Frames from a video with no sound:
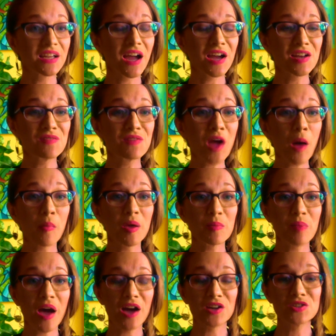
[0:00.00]
kind of coming
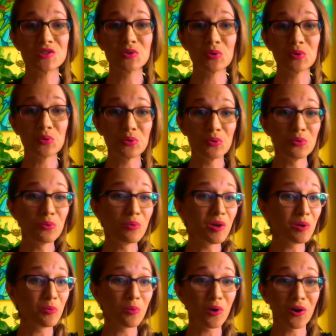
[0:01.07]
back to who
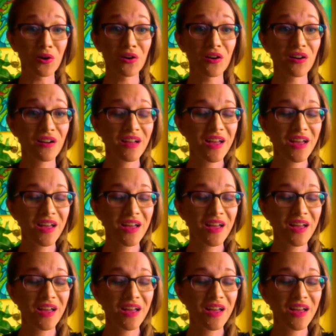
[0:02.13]
we were,